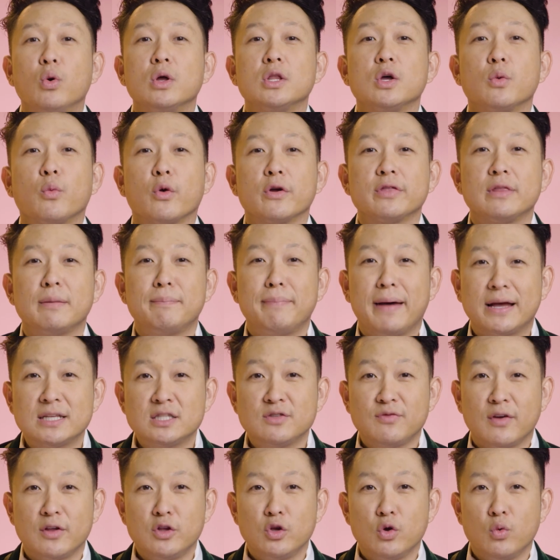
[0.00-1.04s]
We'll award the
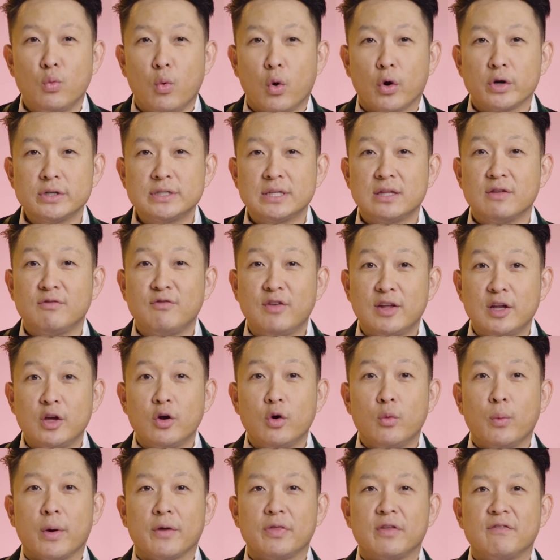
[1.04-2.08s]
Best Venue award to the
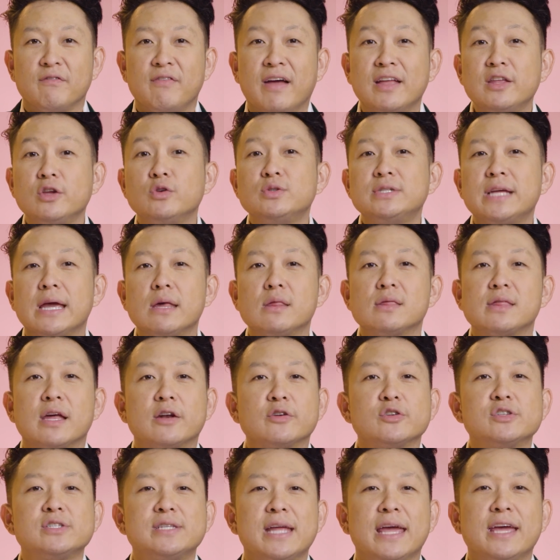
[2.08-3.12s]
video where the venue takes
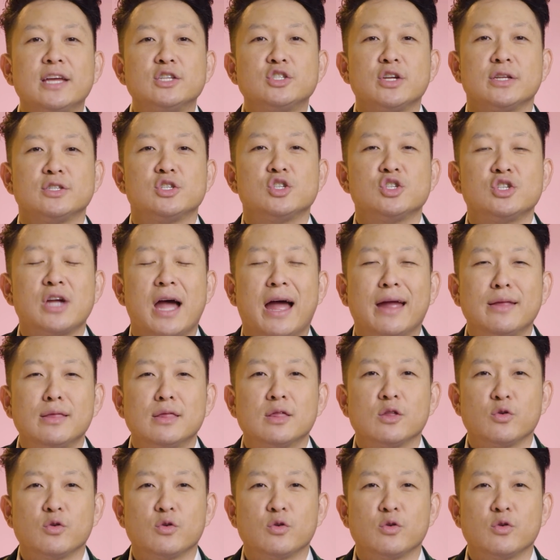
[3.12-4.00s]
center stage and shines